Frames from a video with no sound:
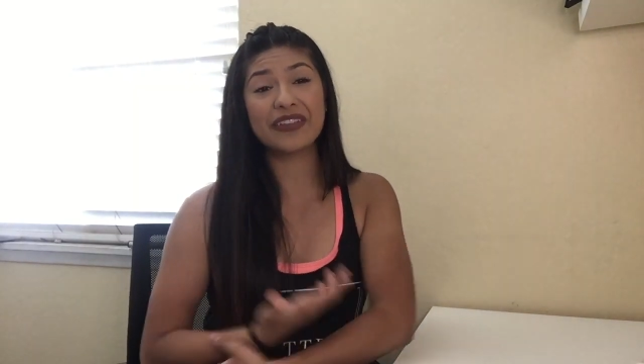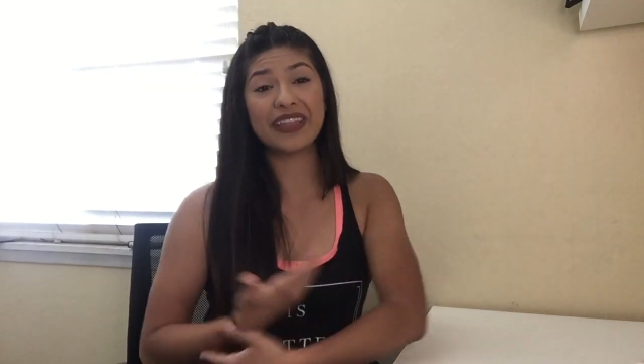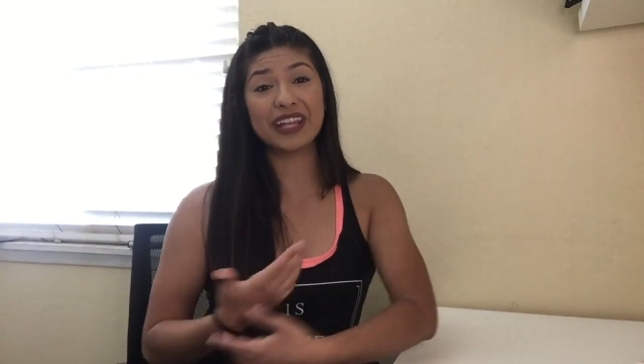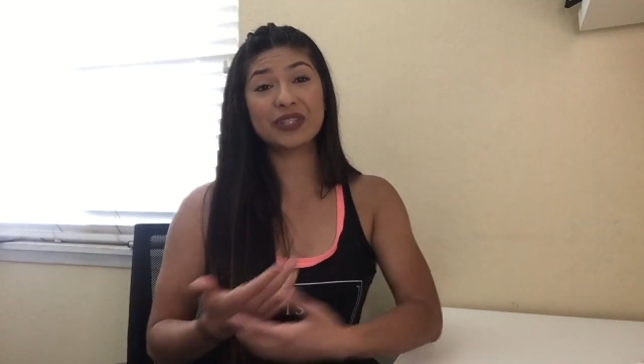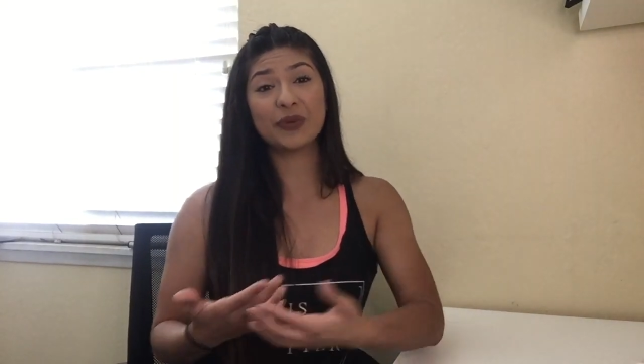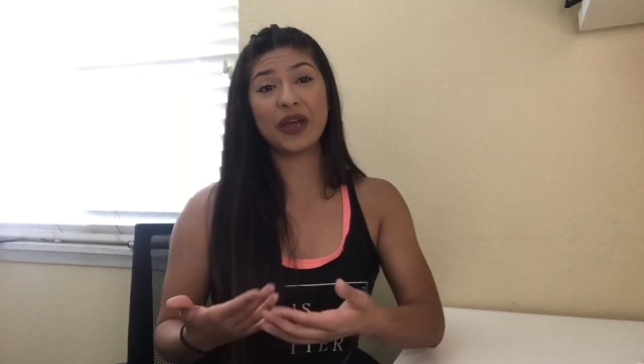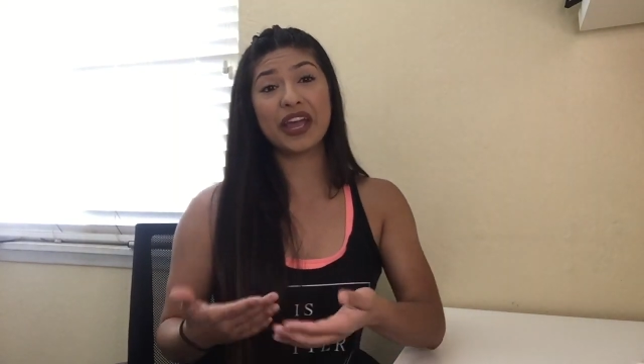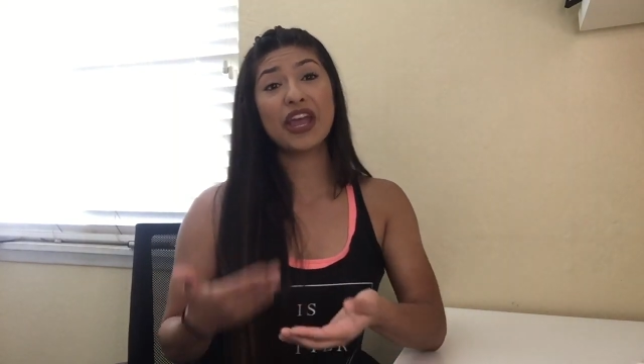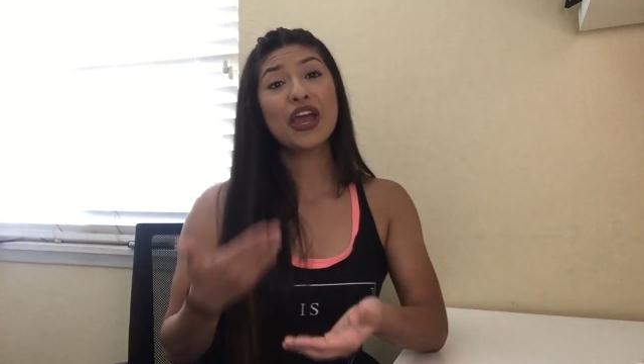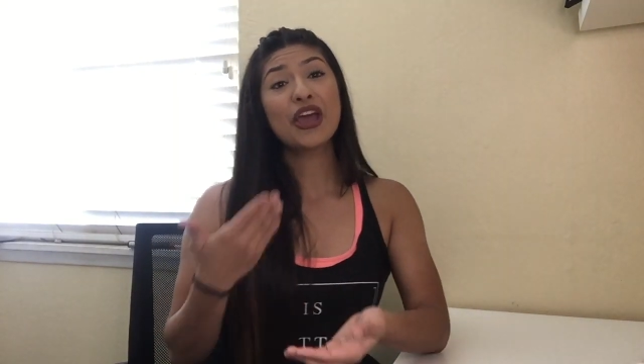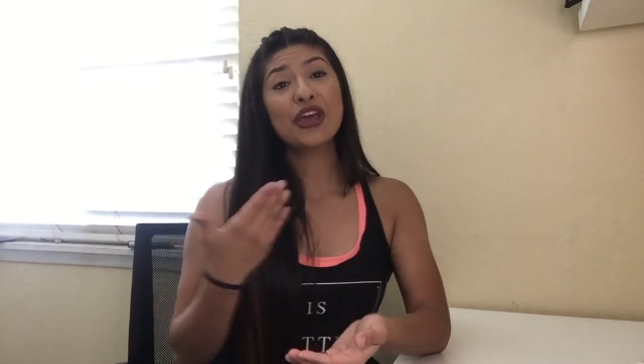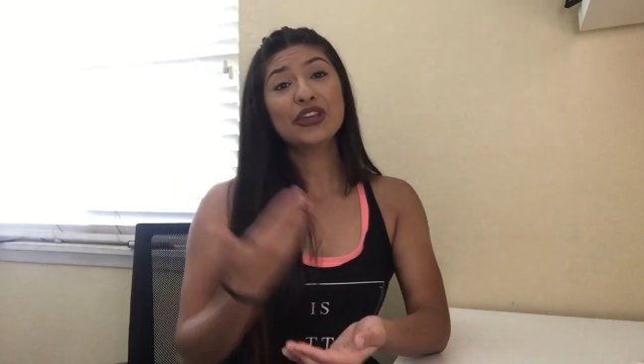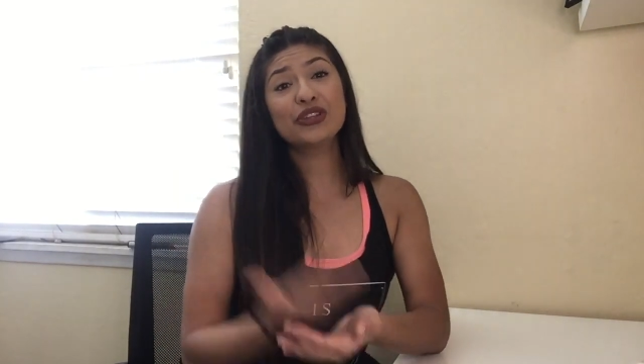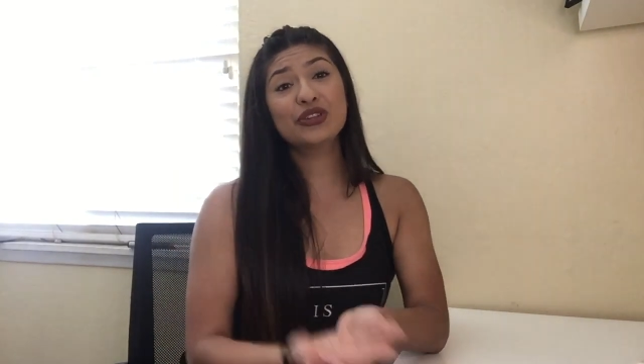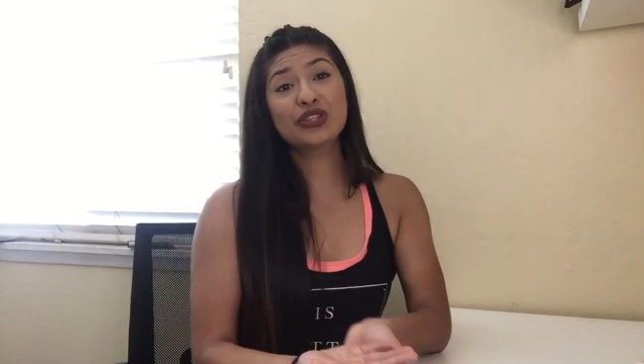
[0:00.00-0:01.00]
and that's why
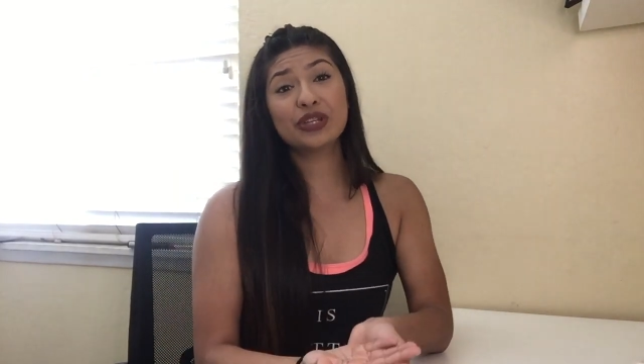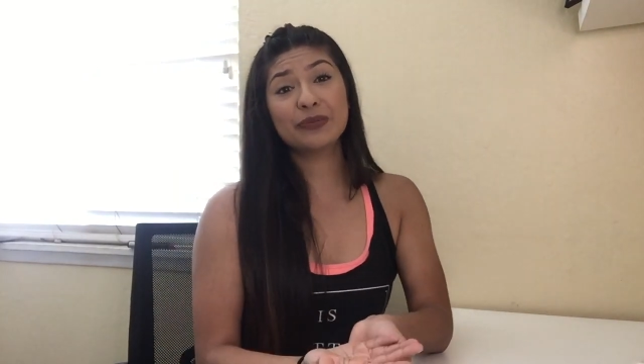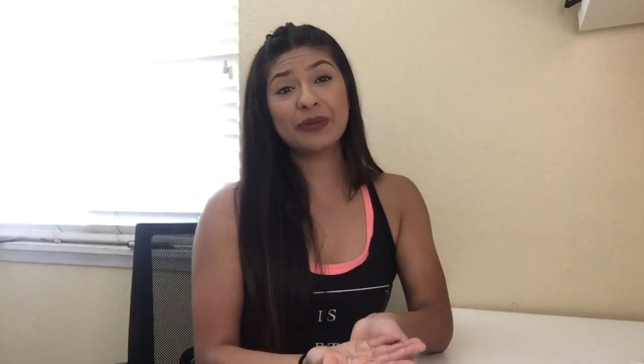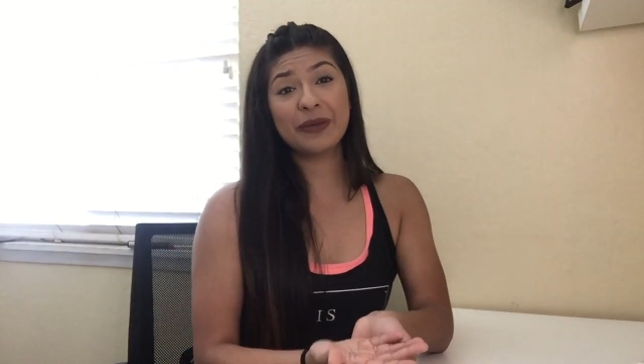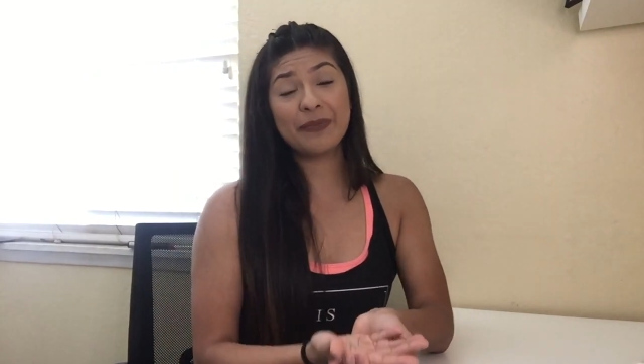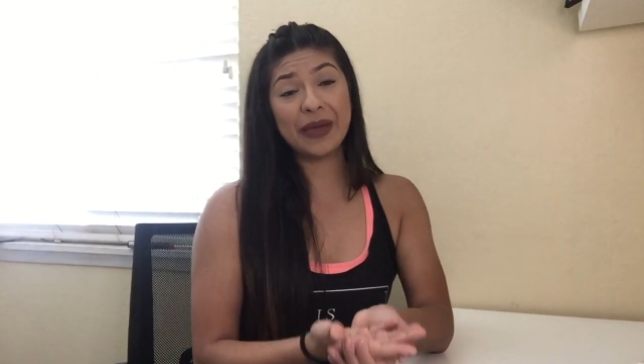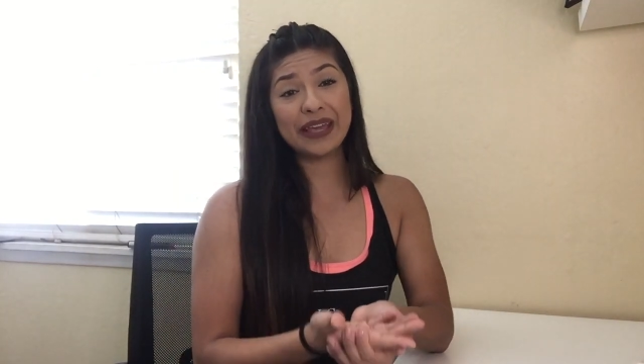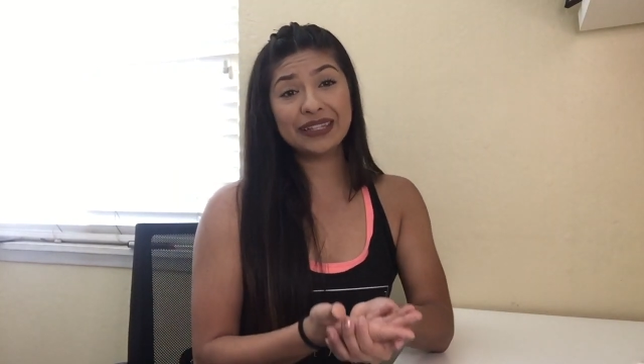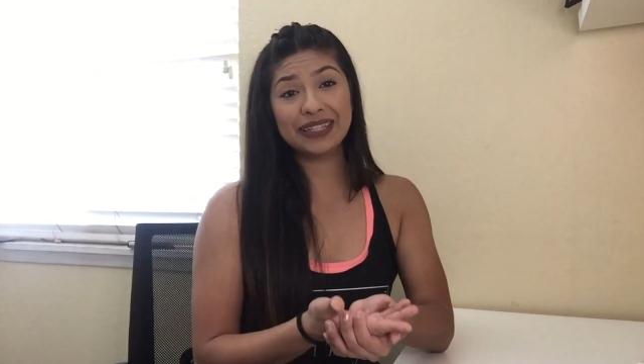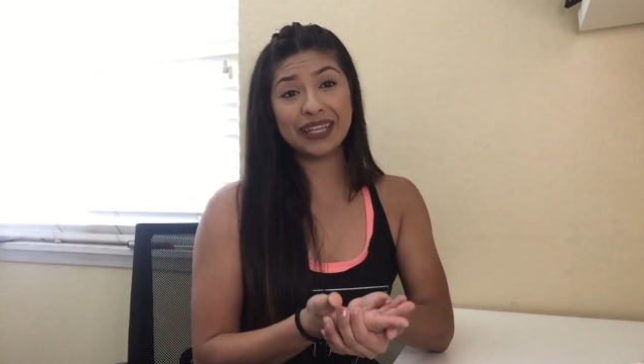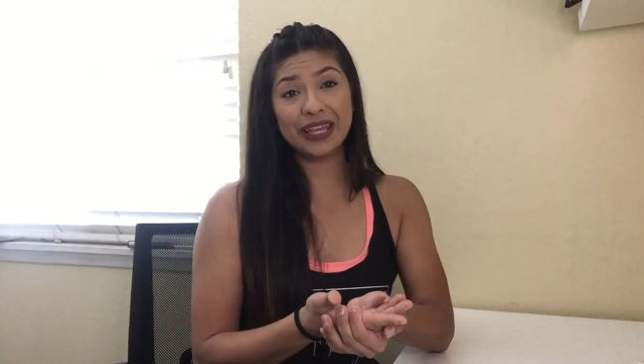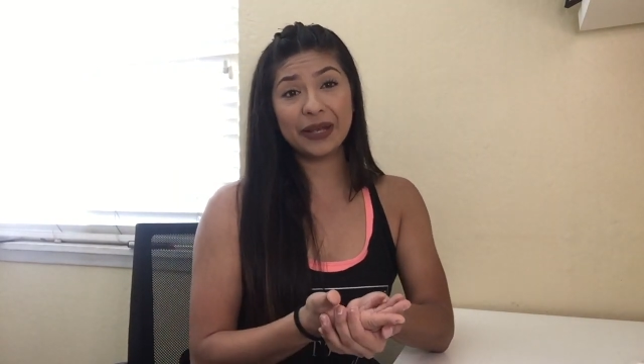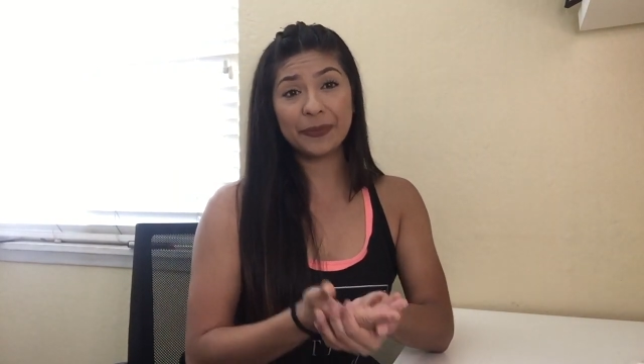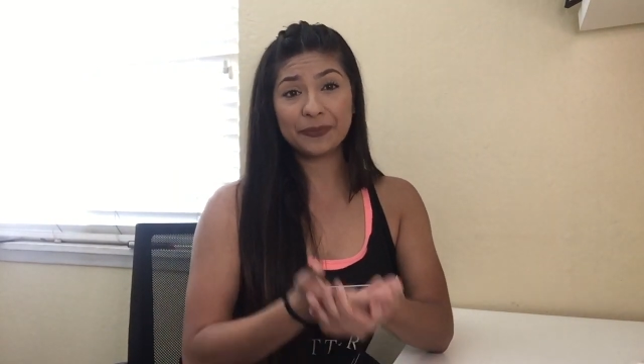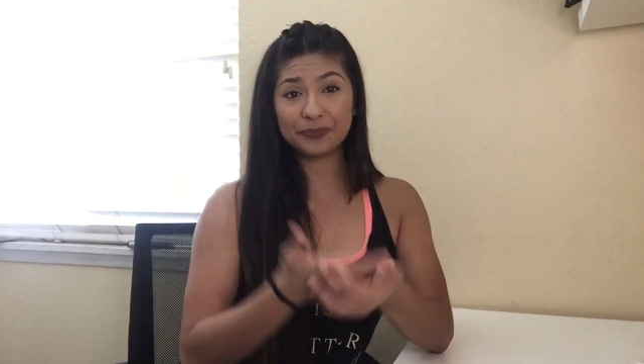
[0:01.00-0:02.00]
you should be
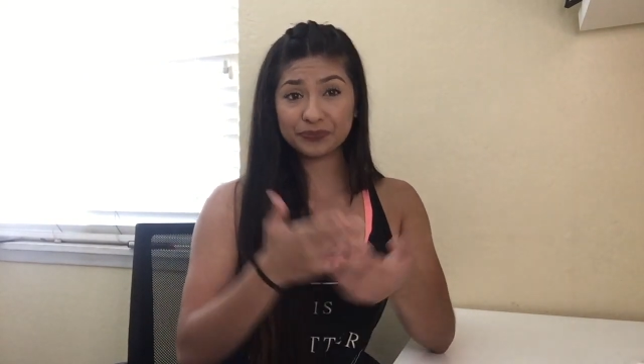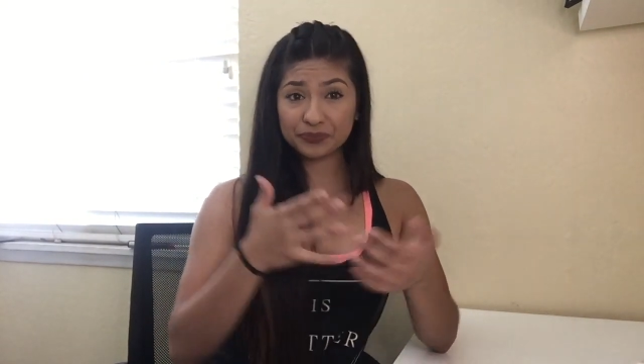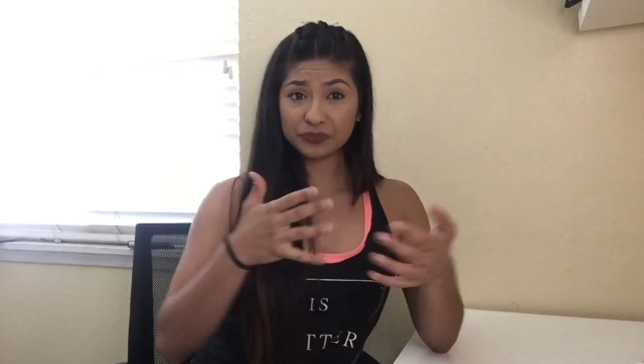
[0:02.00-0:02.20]
basing